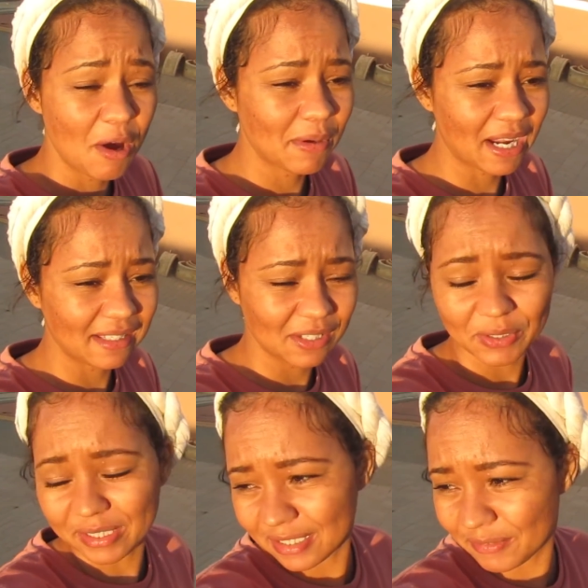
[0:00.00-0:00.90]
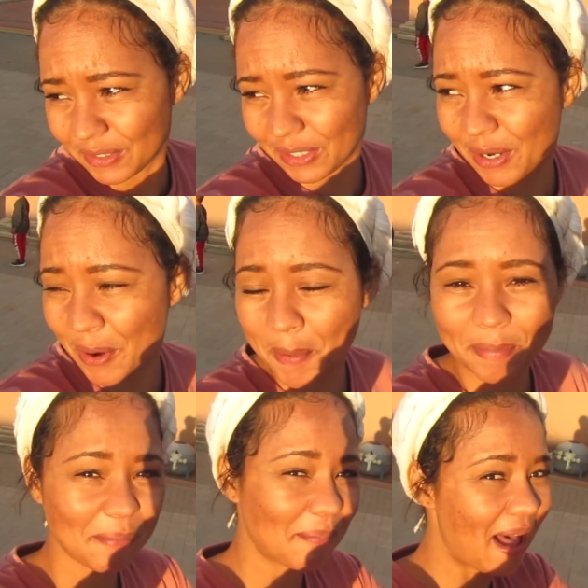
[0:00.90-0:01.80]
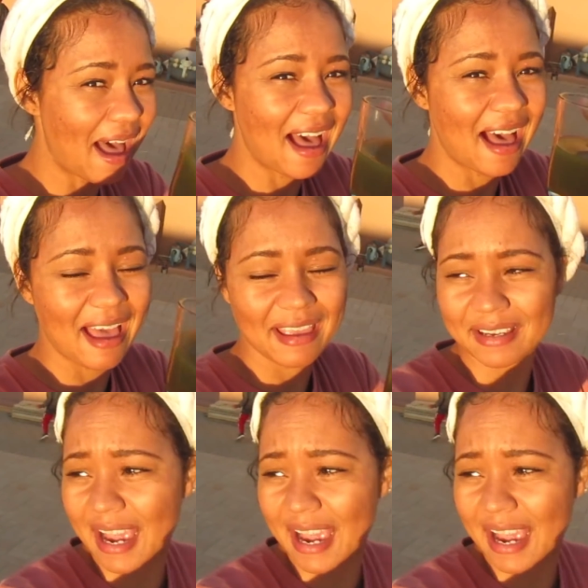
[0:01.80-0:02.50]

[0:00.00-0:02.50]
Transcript: I hope you guys enjoyed this video. Bye!